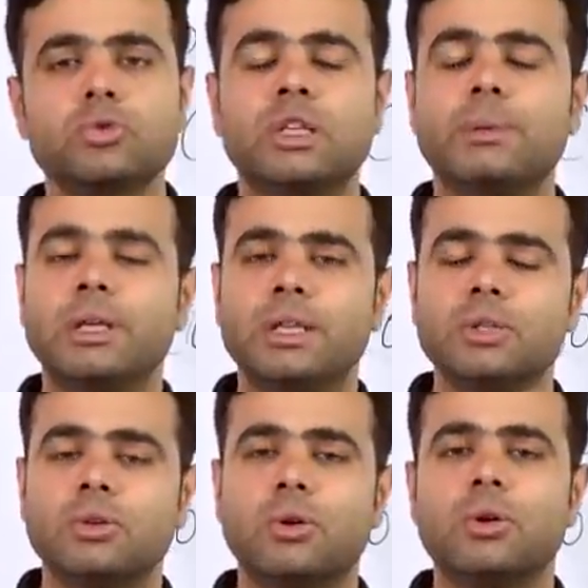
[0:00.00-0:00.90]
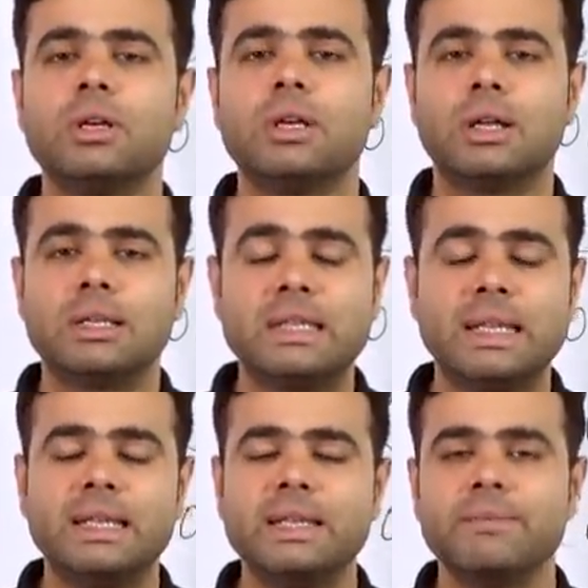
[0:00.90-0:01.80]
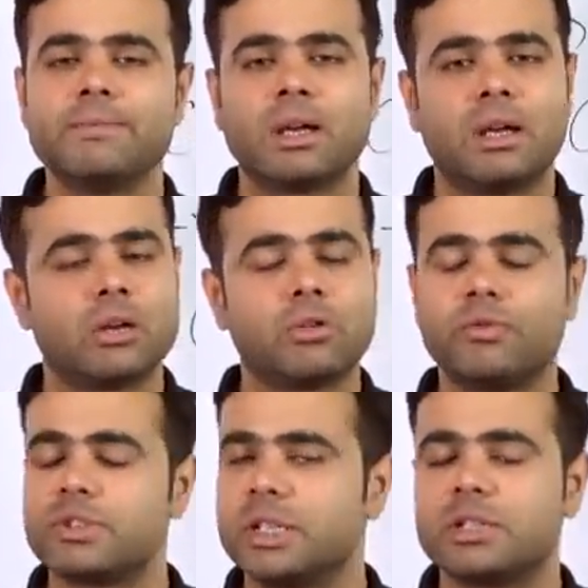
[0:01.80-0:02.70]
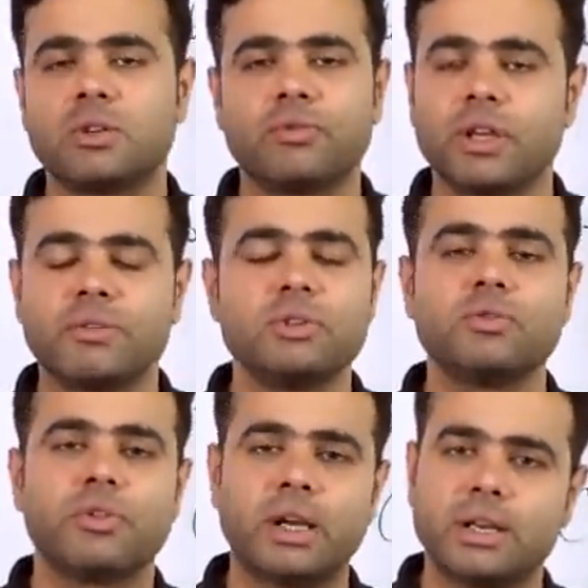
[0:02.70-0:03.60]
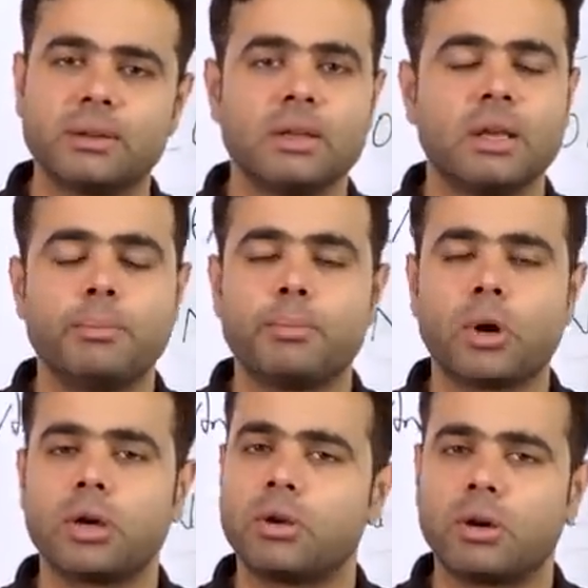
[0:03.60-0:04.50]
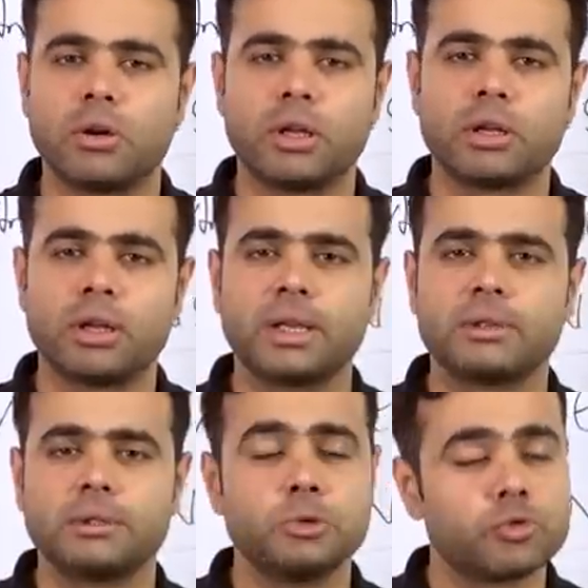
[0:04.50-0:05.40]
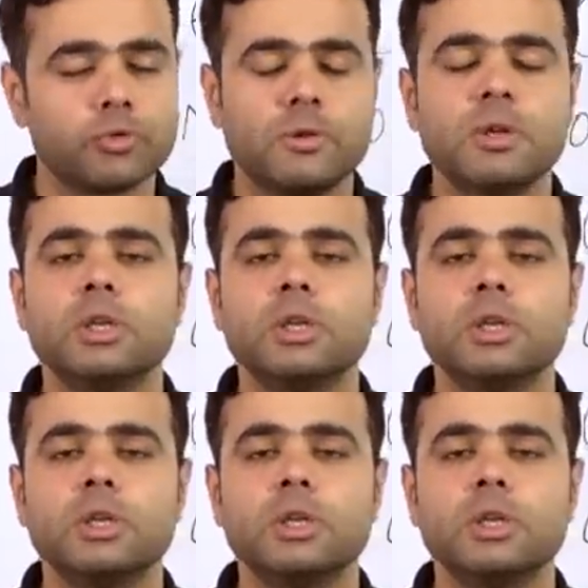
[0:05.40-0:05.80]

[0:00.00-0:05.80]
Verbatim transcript: use them in your daily uh, conversation or wherever you find it important or uh, like uh, useful.